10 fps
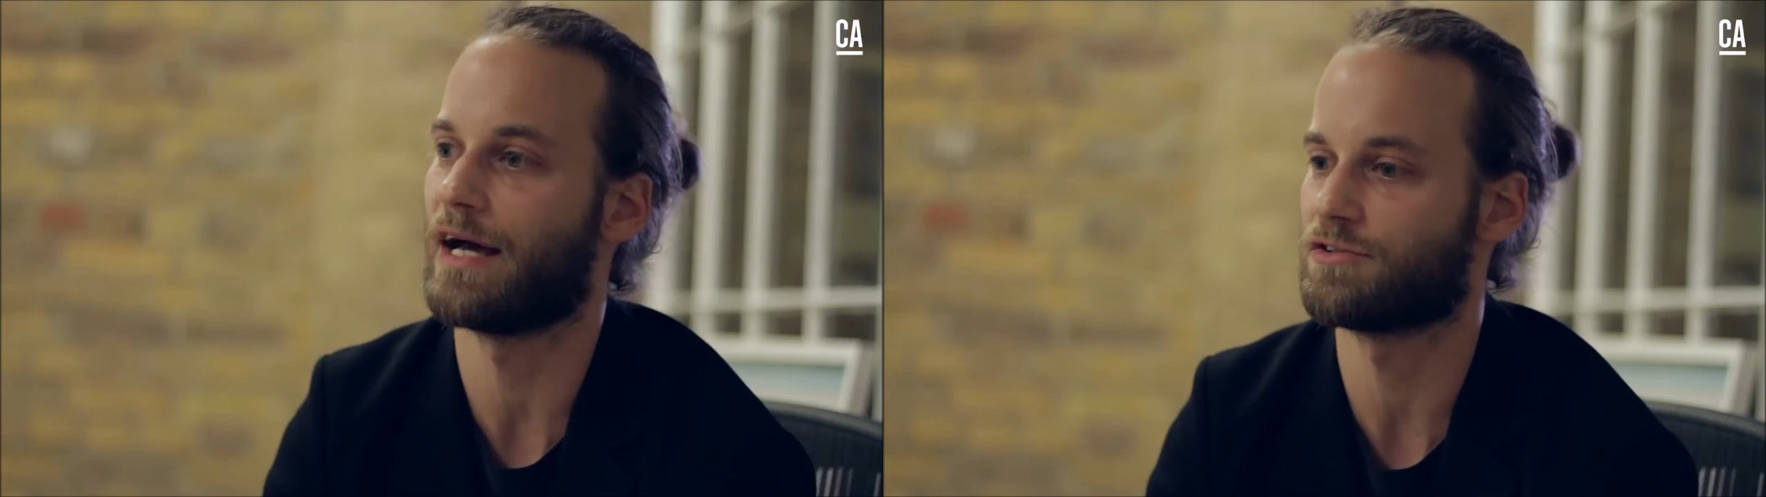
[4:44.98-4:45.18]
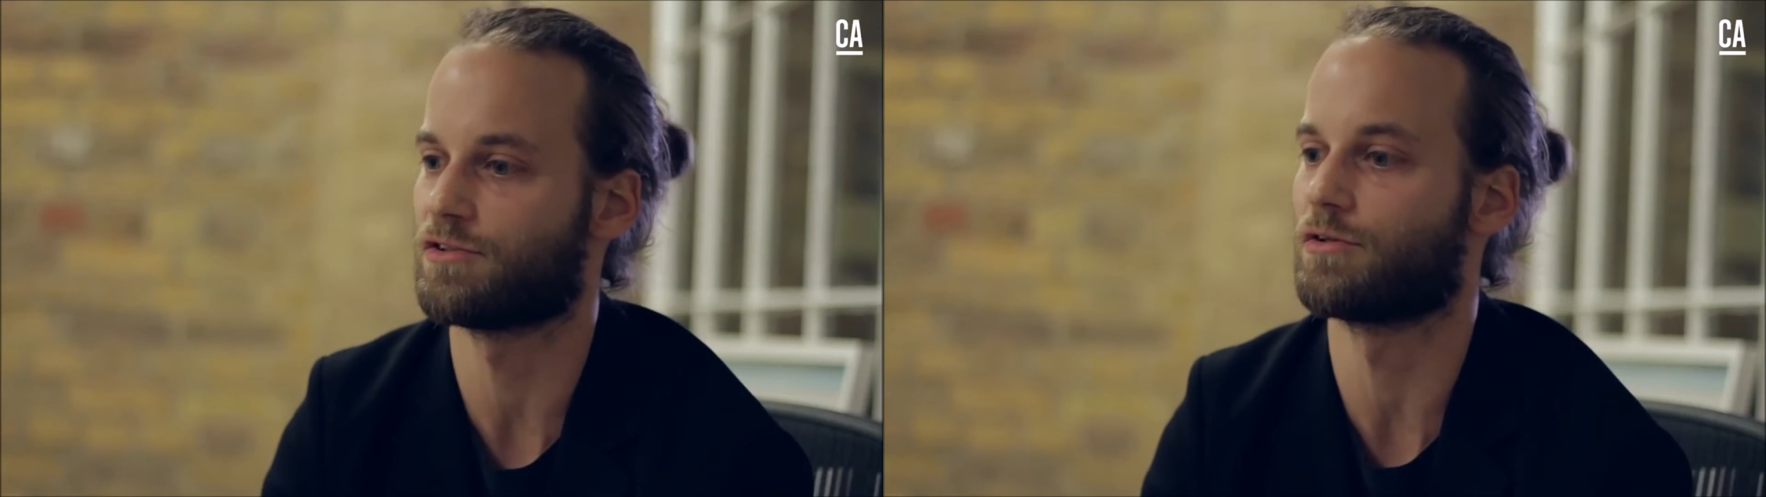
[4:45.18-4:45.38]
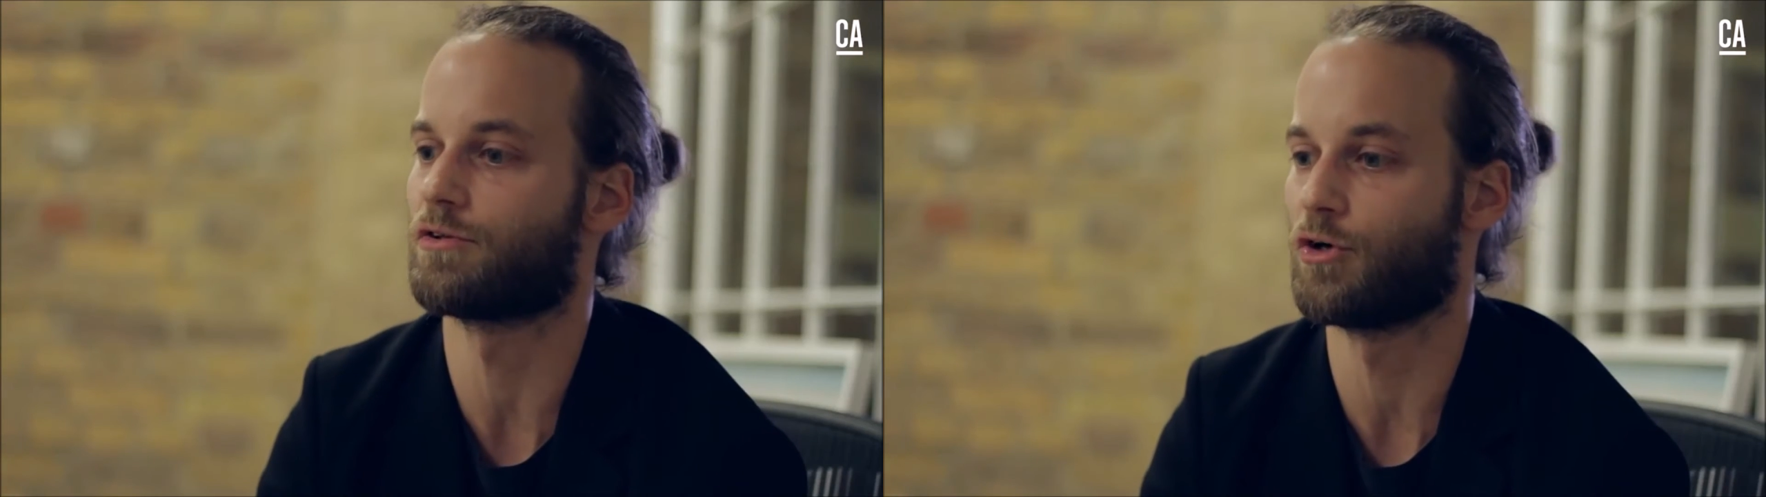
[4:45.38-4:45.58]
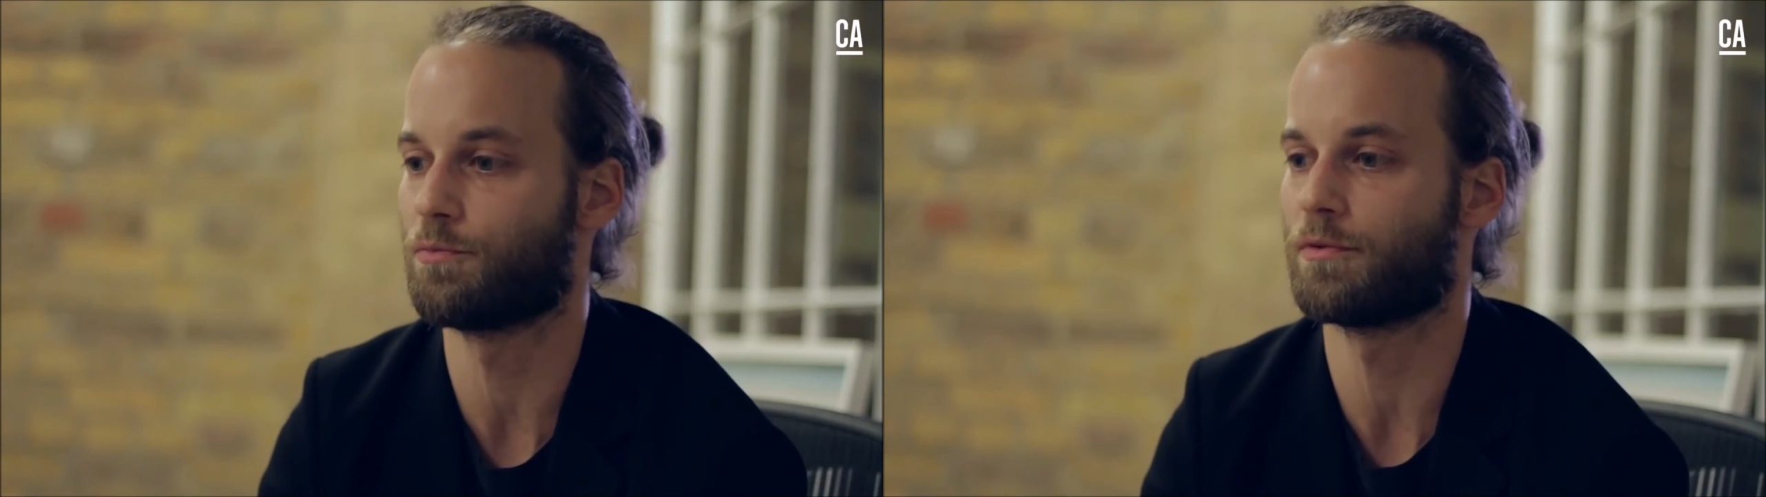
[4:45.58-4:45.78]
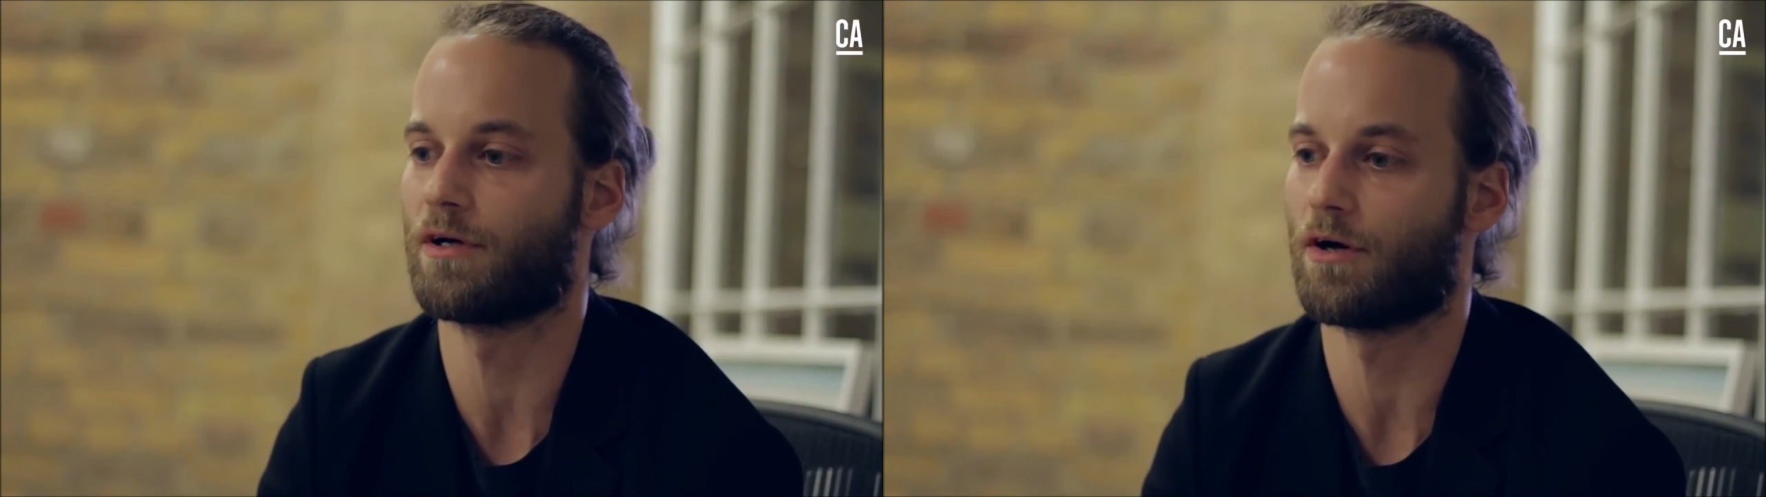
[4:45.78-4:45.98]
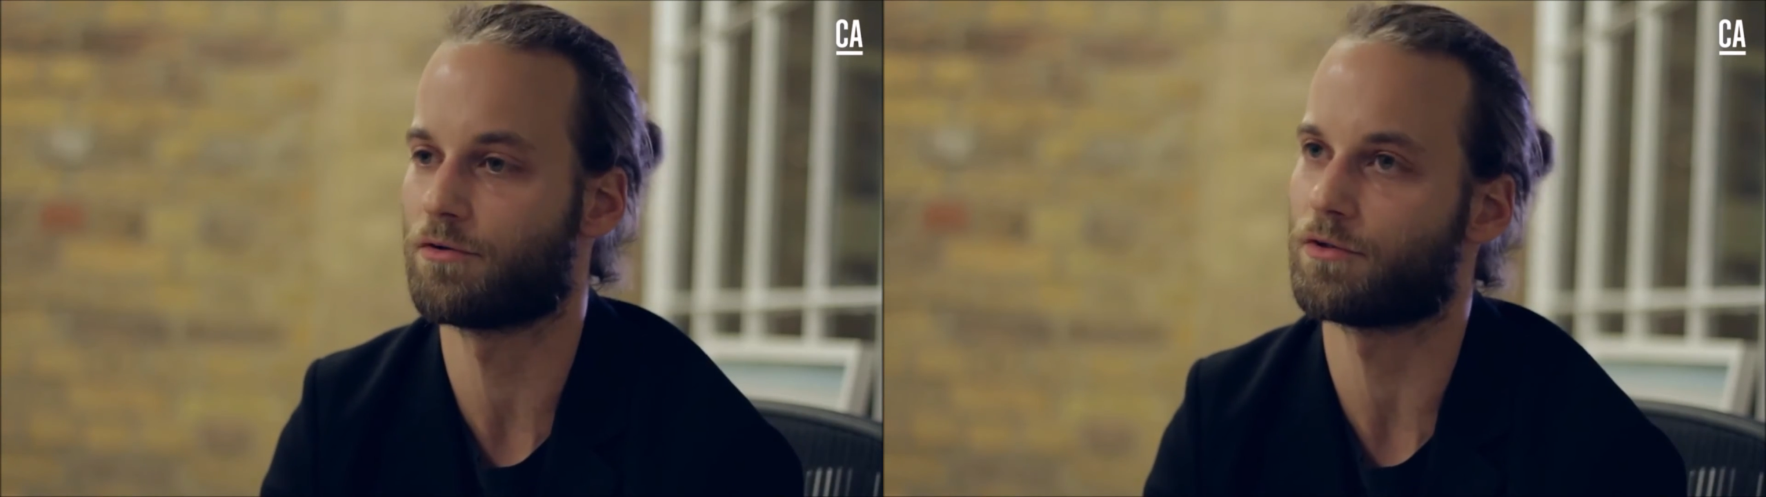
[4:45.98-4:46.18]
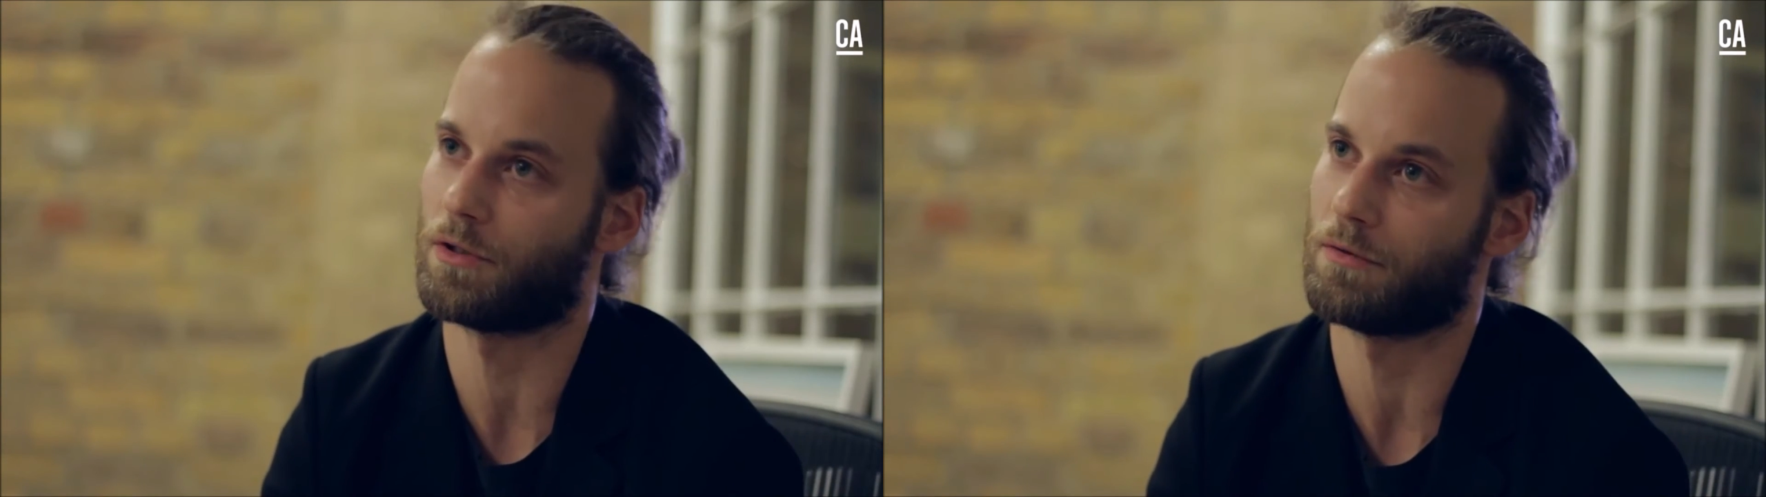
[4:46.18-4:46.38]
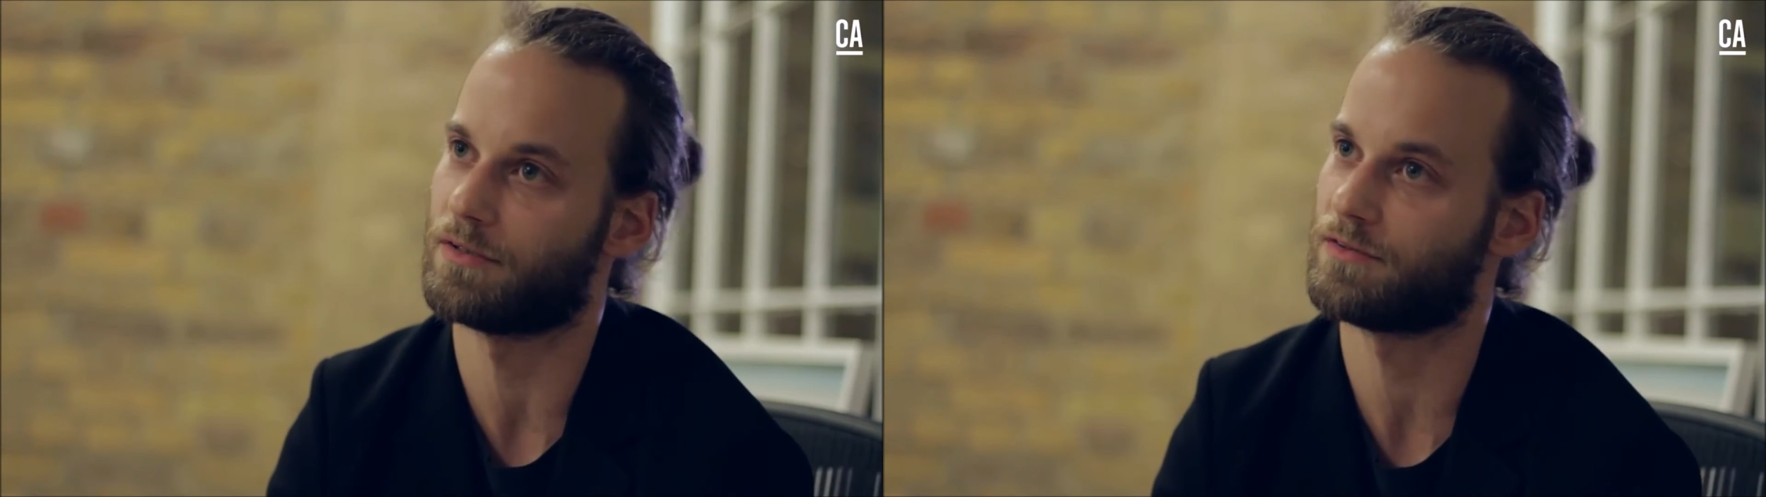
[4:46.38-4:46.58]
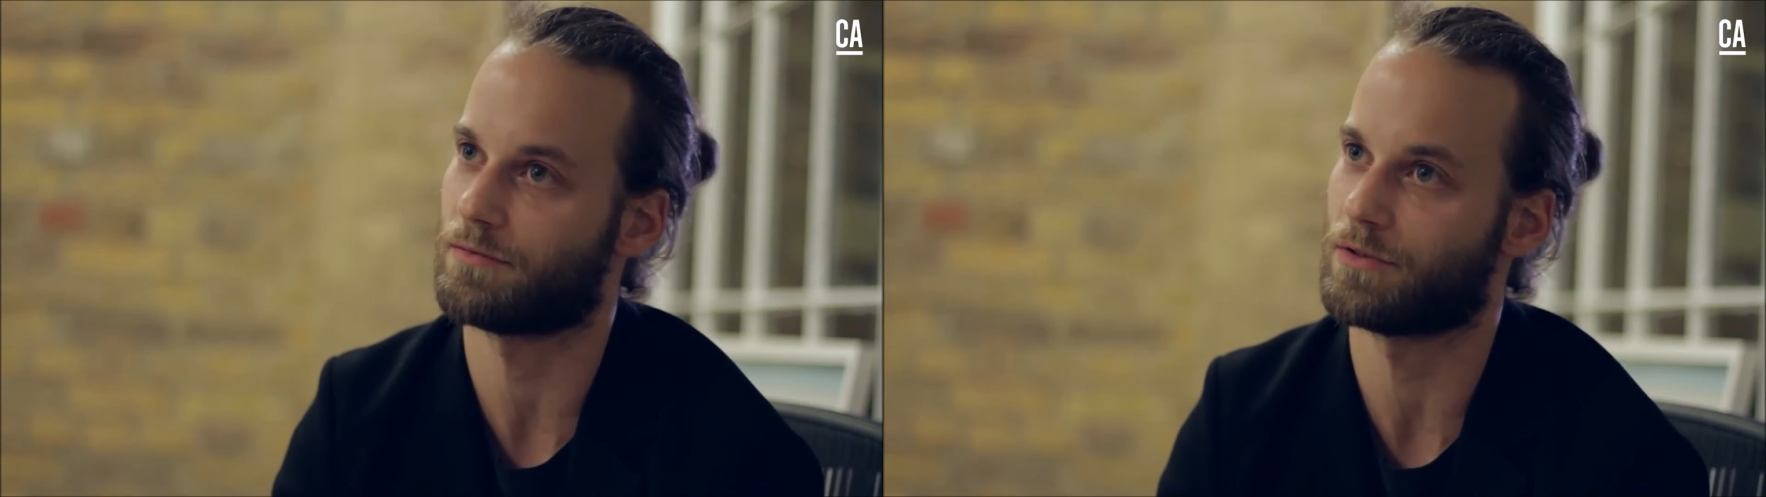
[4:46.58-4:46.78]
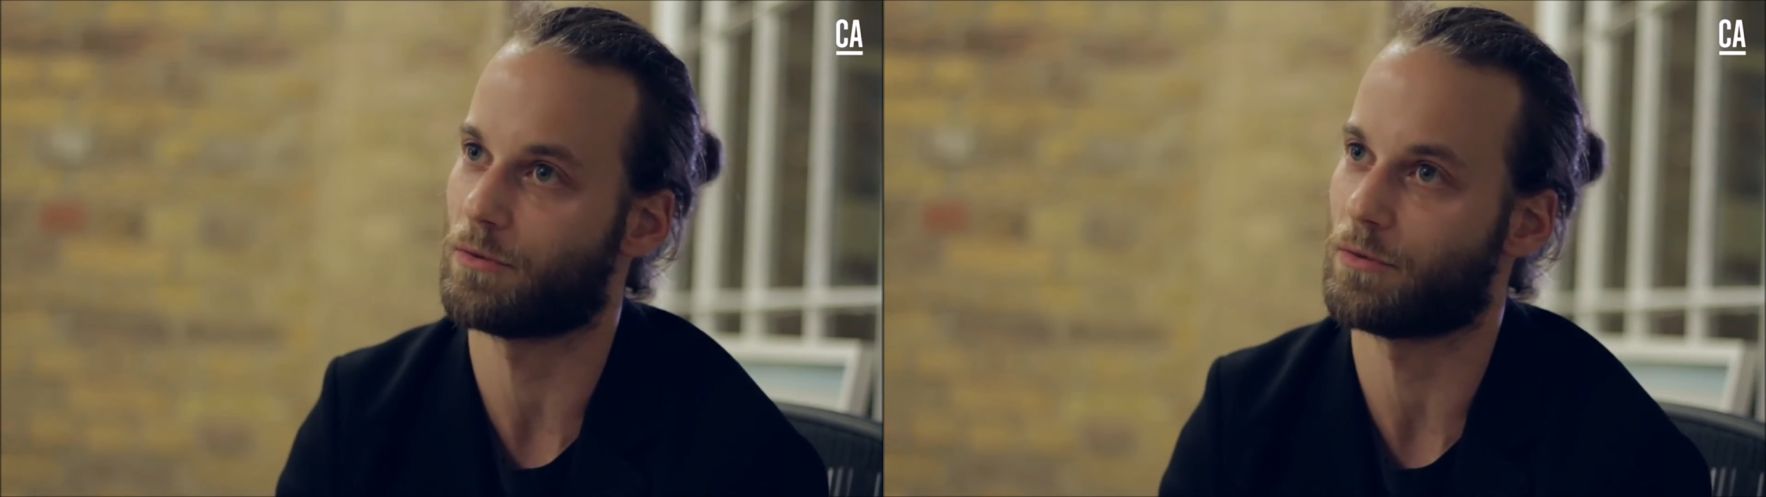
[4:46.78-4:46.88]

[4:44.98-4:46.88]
as a group, we go through it.